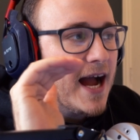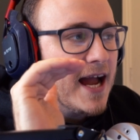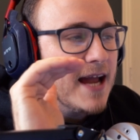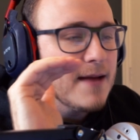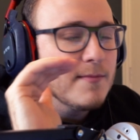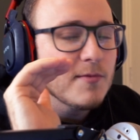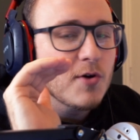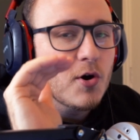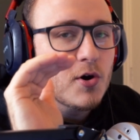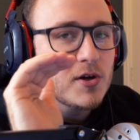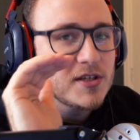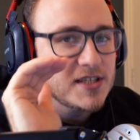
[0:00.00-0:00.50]
I
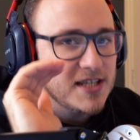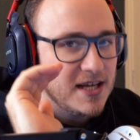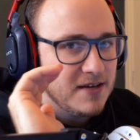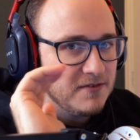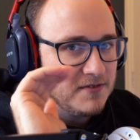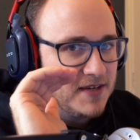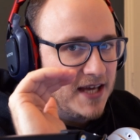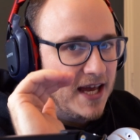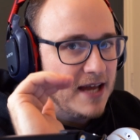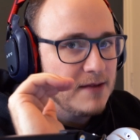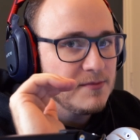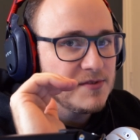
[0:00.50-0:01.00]
am going to
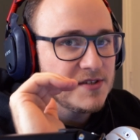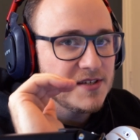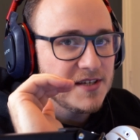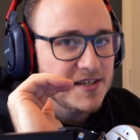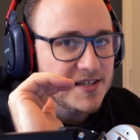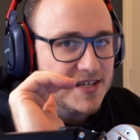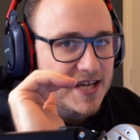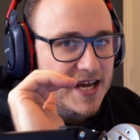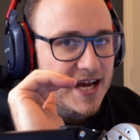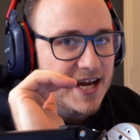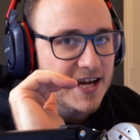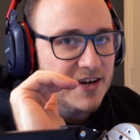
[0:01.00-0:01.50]
have games in this
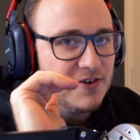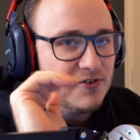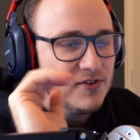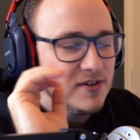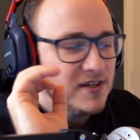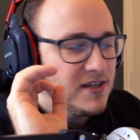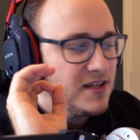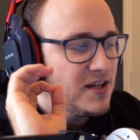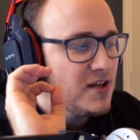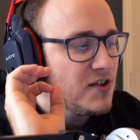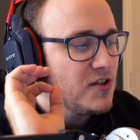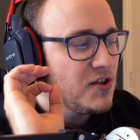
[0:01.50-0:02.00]

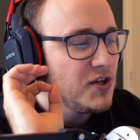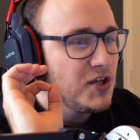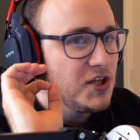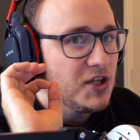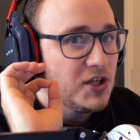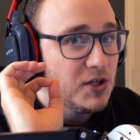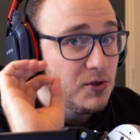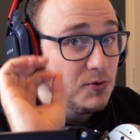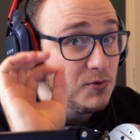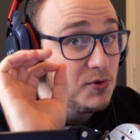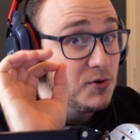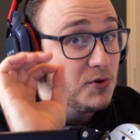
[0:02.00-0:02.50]
category that
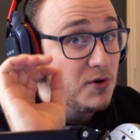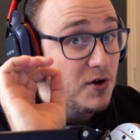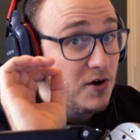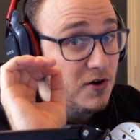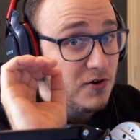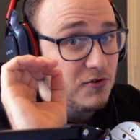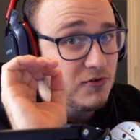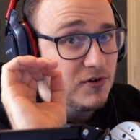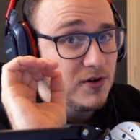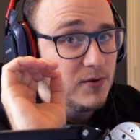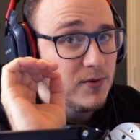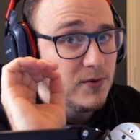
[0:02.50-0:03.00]
you do not agree